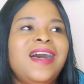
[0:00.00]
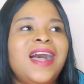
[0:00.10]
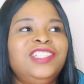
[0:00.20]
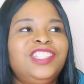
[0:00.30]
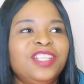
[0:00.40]

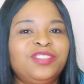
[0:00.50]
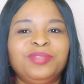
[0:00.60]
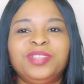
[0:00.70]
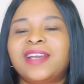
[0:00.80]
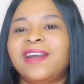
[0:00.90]
I checked
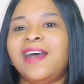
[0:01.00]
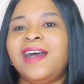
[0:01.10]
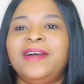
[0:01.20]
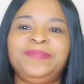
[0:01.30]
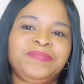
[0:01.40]
through the
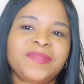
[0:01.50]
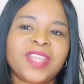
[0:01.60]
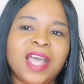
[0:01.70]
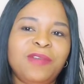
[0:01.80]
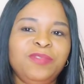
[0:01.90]
car.
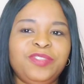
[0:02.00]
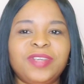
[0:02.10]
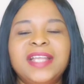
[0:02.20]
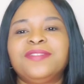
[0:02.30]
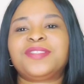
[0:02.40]
I will
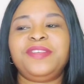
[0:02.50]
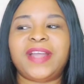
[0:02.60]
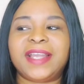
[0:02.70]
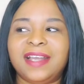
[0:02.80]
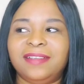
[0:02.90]
try to see if
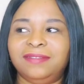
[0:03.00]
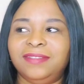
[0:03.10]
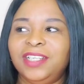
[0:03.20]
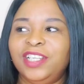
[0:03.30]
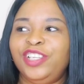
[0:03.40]
I can,
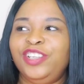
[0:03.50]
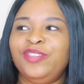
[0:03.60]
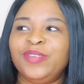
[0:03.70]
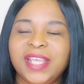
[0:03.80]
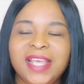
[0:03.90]
you
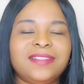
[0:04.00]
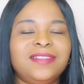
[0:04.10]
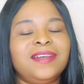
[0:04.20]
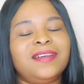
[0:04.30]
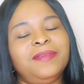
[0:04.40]
know,
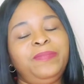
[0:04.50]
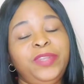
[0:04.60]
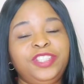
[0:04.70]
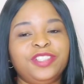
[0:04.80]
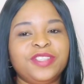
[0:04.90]
get the
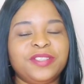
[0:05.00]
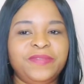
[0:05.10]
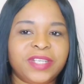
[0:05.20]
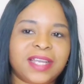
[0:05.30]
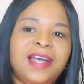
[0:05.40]
pictures
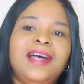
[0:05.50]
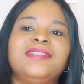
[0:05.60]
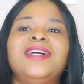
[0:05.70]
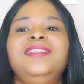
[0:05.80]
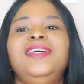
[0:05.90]
of the
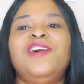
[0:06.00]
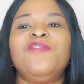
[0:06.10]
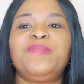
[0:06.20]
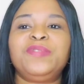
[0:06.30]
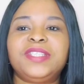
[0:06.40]
cars, and then
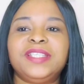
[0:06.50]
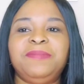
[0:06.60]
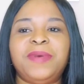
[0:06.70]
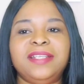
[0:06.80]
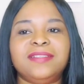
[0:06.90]
I'll put
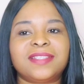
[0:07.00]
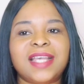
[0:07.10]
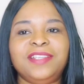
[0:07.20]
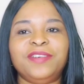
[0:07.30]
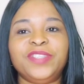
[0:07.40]
it by the
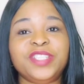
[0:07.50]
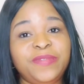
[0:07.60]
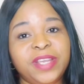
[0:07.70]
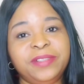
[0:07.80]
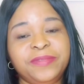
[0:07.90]
side of this
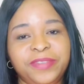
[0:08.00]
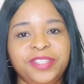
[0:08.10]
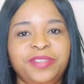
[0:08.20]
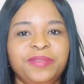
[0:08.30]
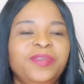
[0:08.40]
very
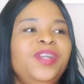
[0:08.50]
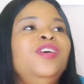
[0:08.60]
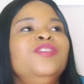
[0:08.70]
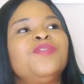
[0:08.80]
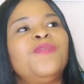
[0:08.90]
video.
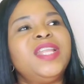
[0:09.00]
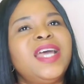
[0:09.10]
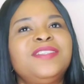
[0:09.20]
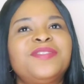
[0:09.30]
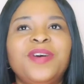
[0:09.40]
So when
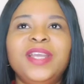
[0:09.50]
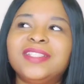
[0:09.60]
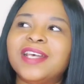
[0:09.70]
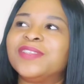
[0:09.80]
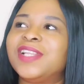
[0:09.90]
I saw
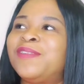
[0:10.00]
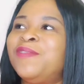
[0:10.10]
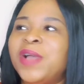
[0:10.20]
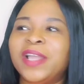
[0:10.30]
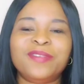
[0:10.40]
it, I was like,
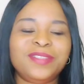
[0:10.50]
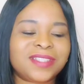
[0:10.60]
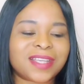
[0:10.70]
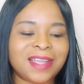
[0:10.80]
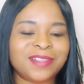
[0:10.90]
oh my god,
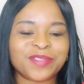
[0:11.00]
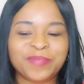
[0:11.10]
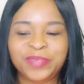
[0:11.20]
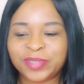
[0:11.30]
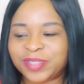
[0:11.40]
this car is
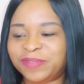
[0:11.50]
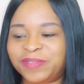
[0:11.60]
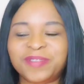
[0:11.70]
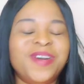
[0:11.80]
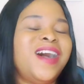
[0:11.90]
so
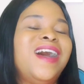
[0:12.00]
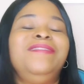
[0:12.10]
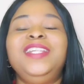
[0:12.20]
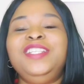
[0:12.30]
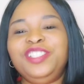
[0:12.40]
beautiful, I
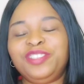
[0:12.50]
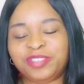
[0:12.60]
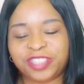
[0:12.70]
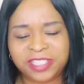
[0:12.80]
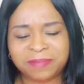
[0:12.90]
really need
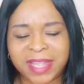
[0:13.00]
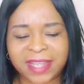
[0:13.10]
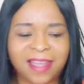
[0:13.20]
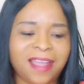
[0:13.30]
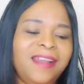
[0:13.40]
to change my
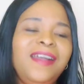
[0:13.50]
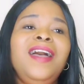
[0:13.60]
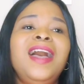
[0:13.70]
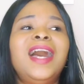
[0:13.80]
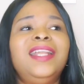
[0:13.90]
car.
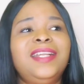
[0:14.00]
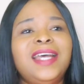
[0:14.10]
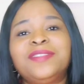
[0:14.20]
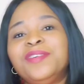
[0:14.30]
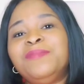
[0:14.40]
And then
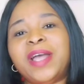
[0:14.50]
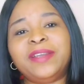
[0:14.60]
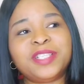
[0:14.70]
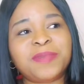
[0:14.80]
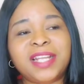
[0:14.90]
I told my
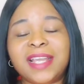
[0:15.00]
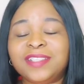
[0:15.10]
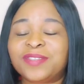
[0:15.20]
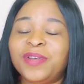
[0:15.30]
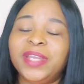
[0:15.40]
husband, I
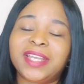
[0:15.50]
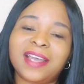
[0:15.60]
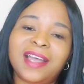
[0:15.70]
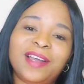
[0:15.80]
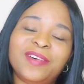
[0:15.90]
saw a
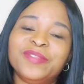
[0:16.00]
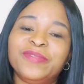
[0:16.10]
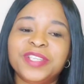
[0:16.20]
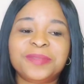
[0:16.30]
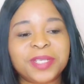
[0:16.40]
car on
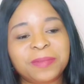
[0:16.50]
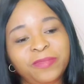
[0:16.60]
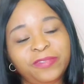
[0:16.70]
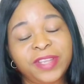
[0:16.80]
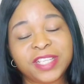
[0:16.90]

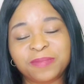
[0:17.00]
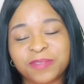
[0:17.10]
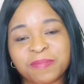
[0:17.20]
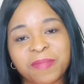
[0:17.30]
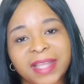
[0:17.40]

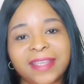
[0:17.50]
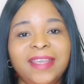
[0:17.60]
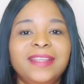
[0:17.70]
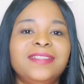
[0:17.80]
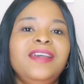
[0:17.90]
Facebook
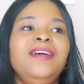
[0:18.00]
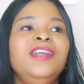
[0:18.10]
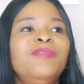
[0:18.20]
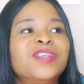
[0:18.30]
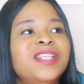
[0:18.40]
Market.
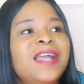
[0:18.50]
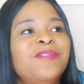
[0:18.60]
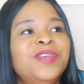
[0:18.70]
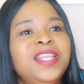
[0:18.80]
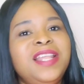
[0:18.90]
It was like,
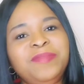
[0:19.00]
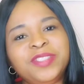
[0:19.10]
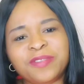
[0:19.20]
okay, let me.